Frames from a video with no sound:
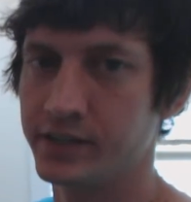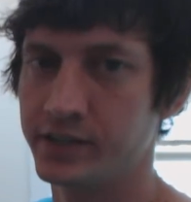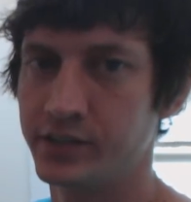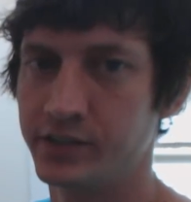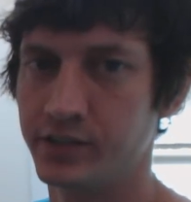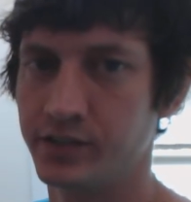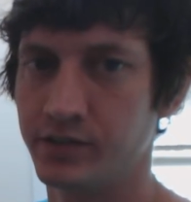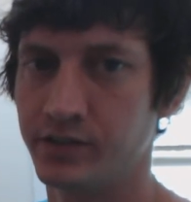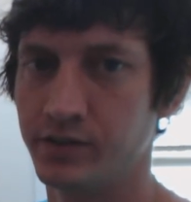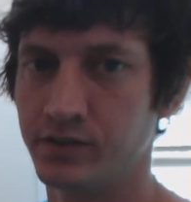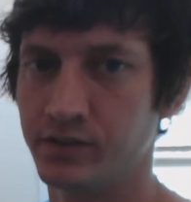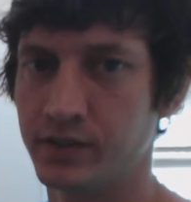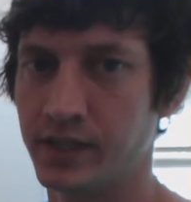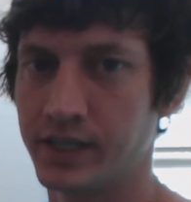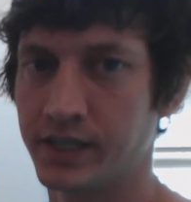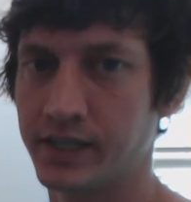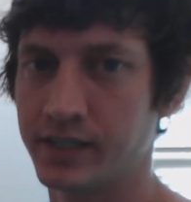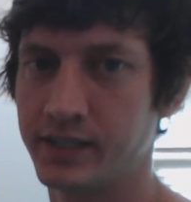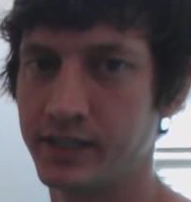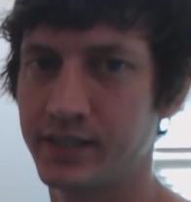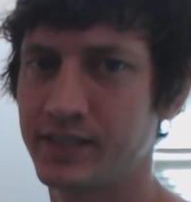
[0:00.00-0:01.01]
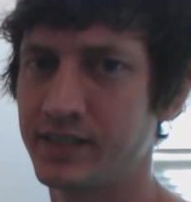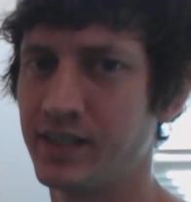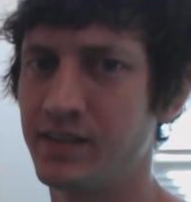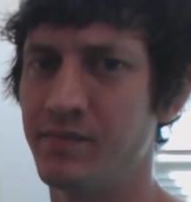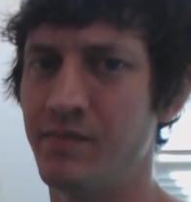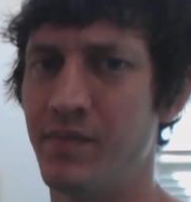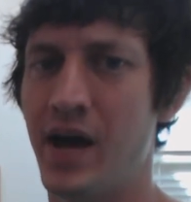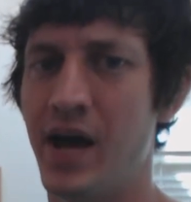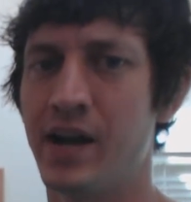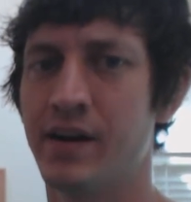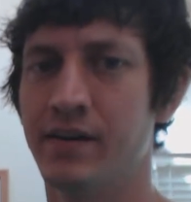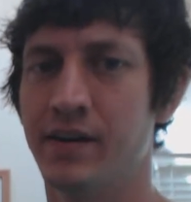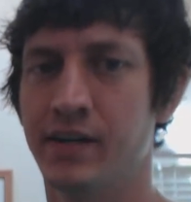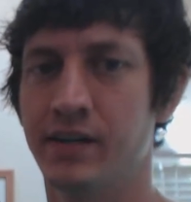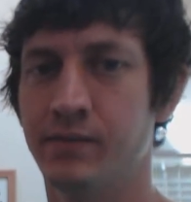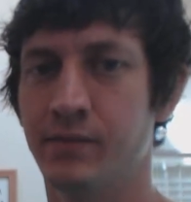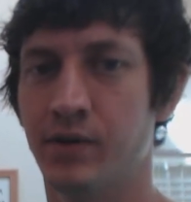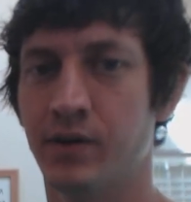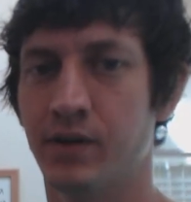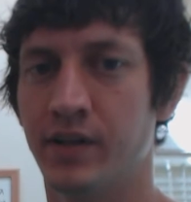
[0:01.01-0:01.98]
or June. Like it just didn't matter
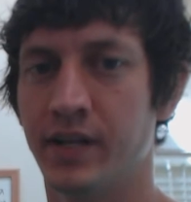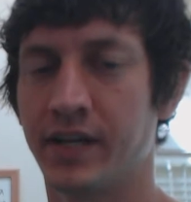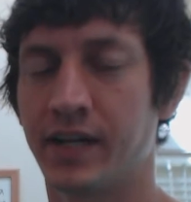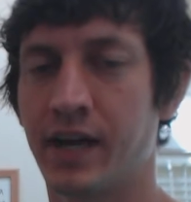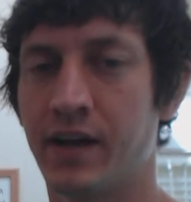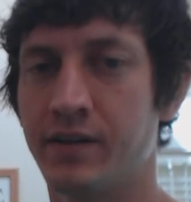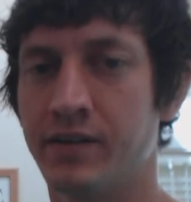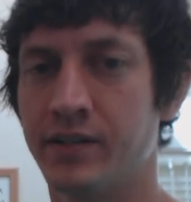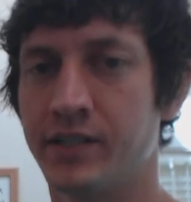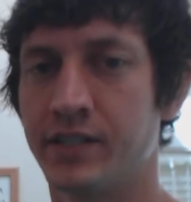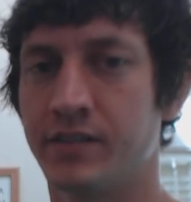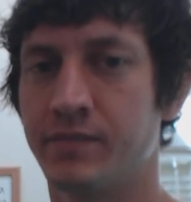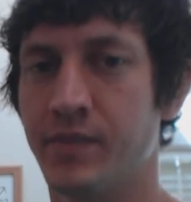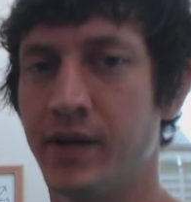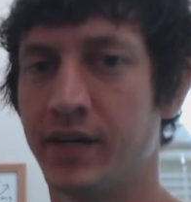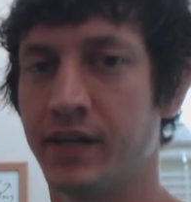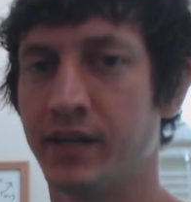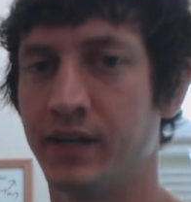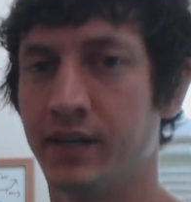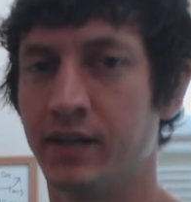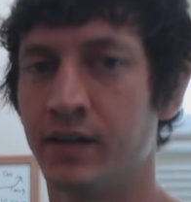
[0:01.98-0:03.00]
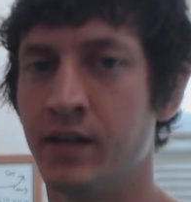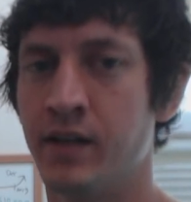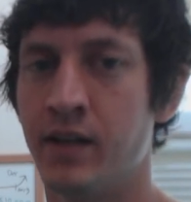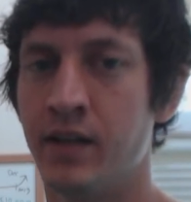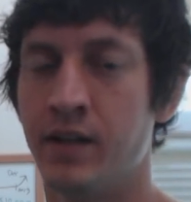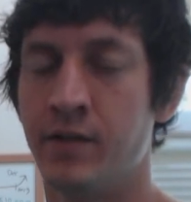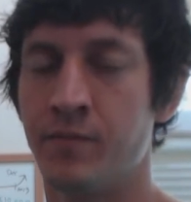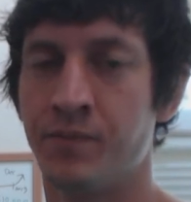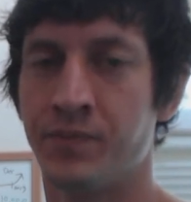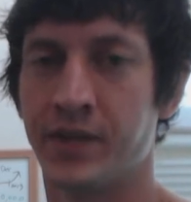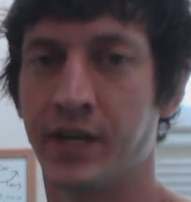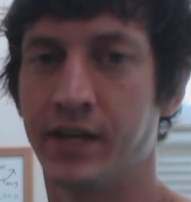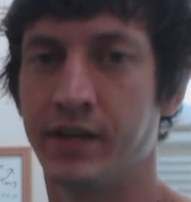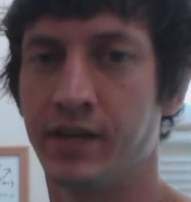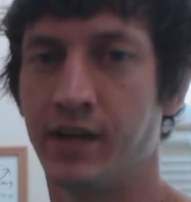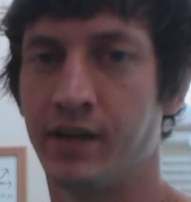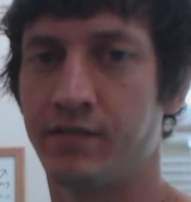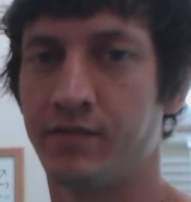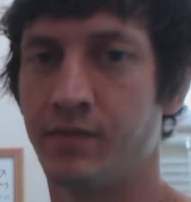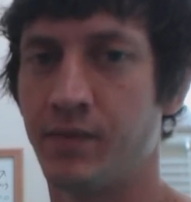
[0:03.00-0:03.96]
anymore. Like I was just making
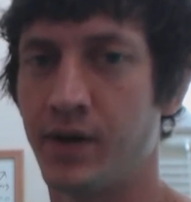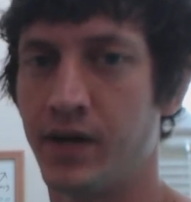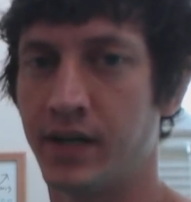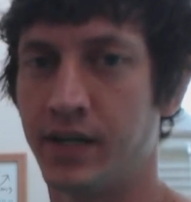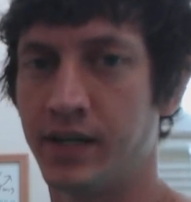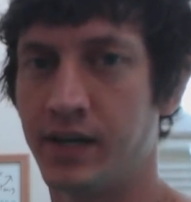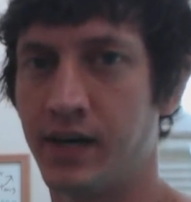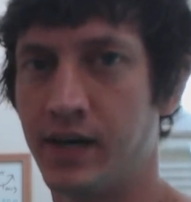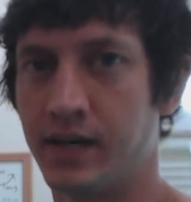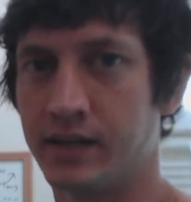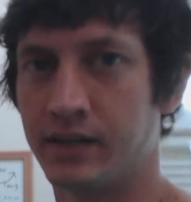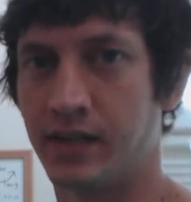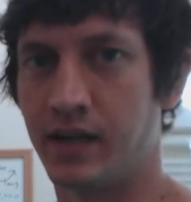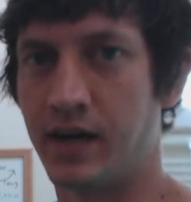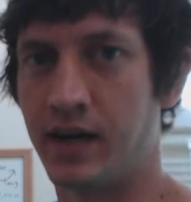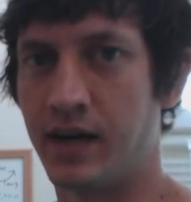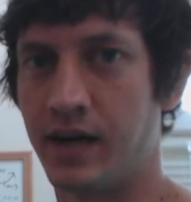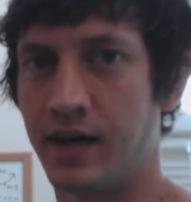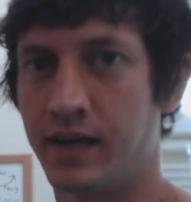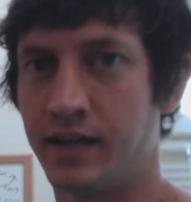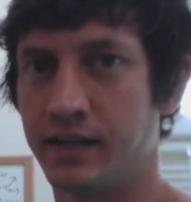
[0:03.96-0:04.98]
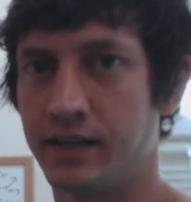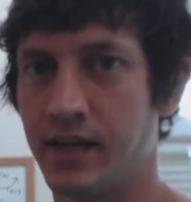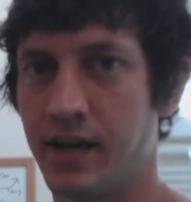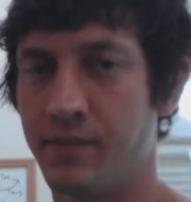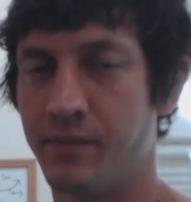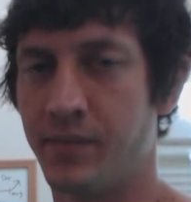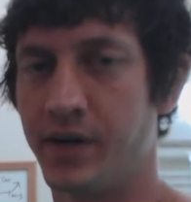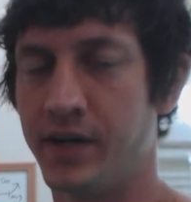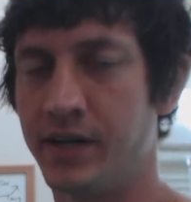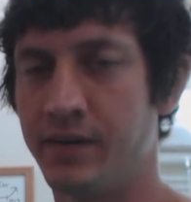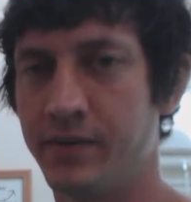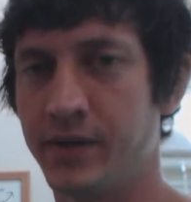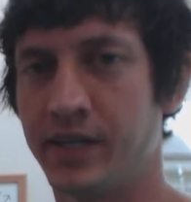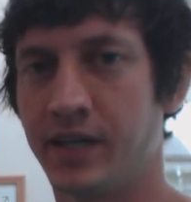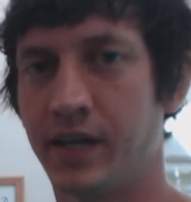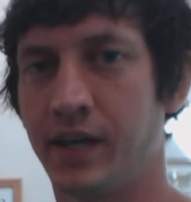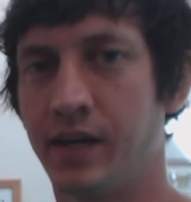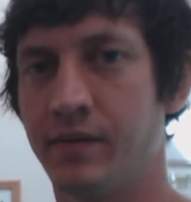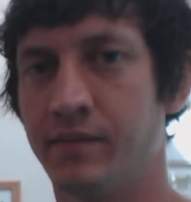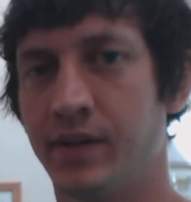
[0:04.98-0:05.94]
enough money online that money
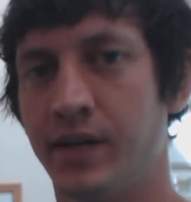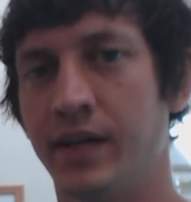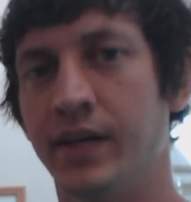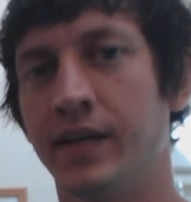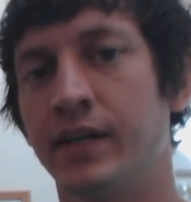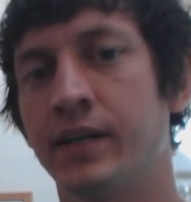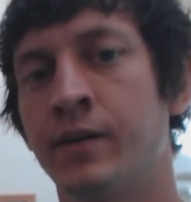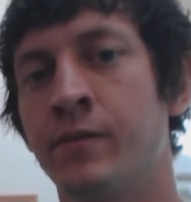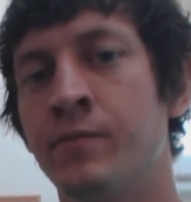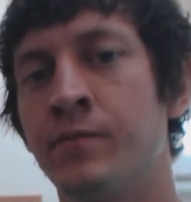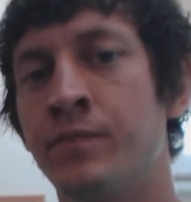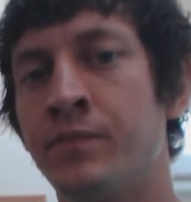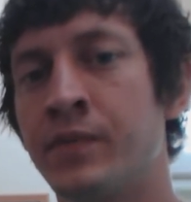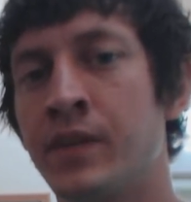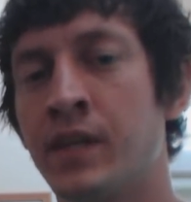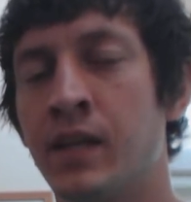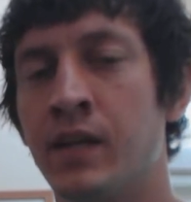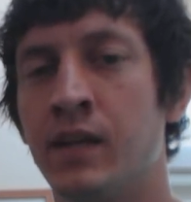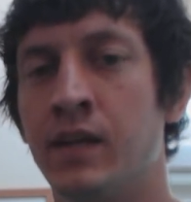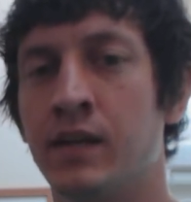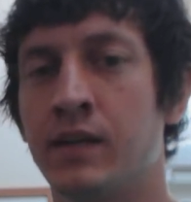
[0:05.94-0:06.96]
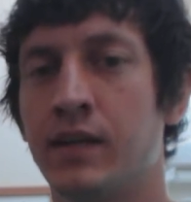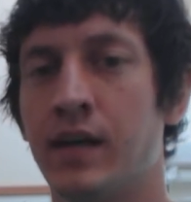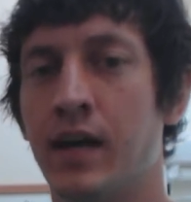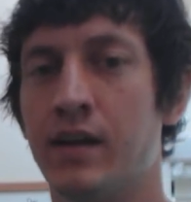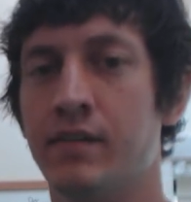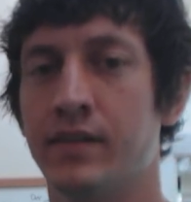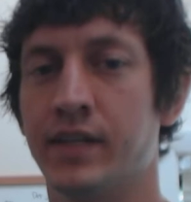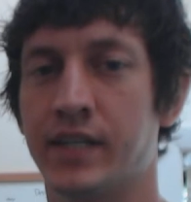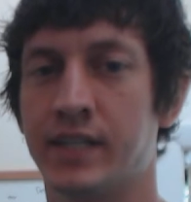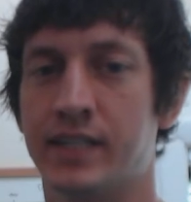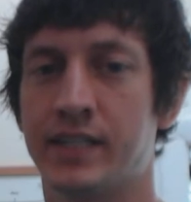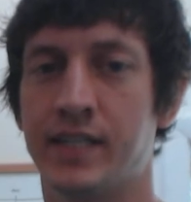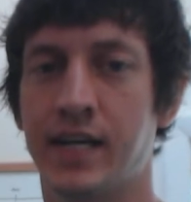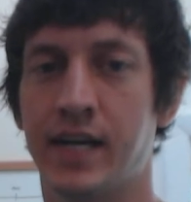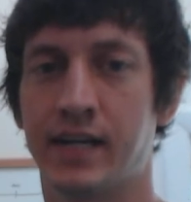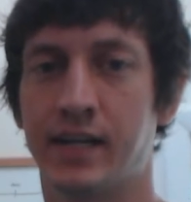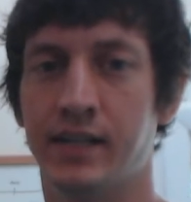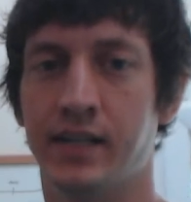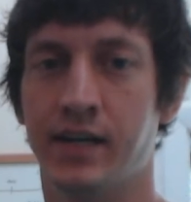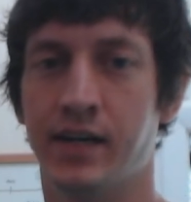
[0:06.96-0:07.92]
became like kind of like a
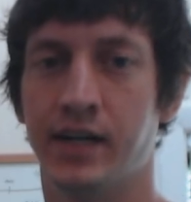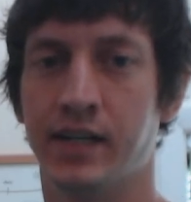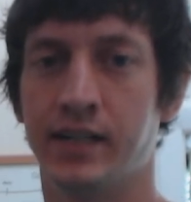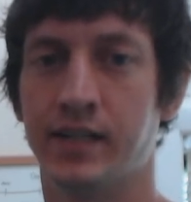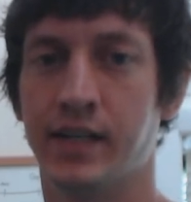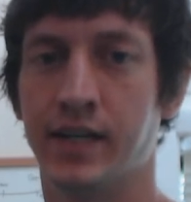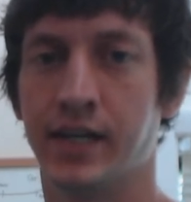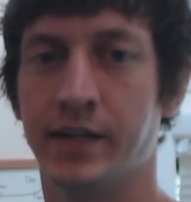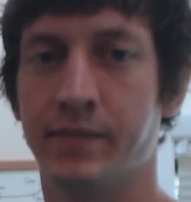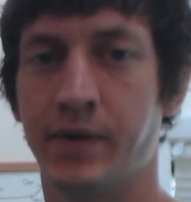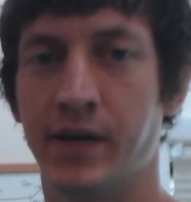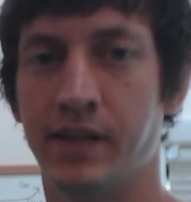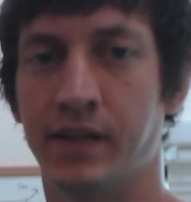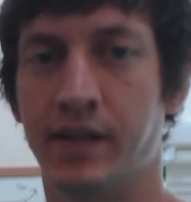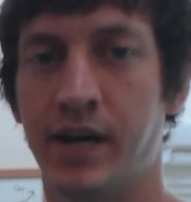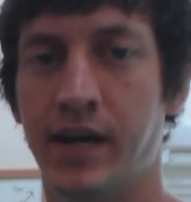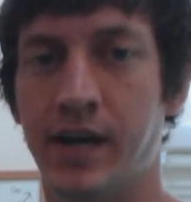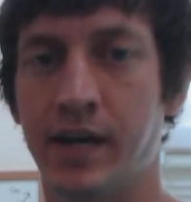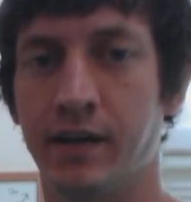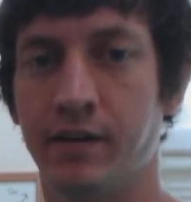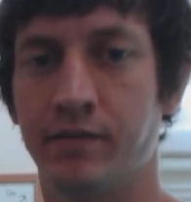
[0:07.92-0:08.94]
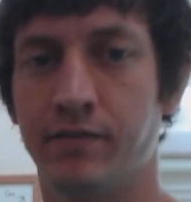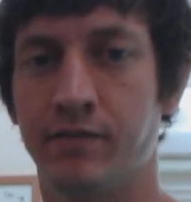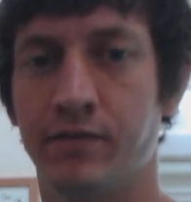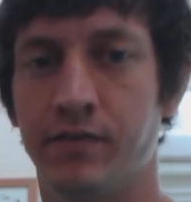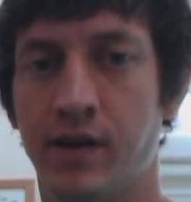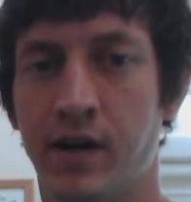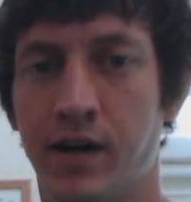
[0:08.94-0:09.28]
secondary thing in my life.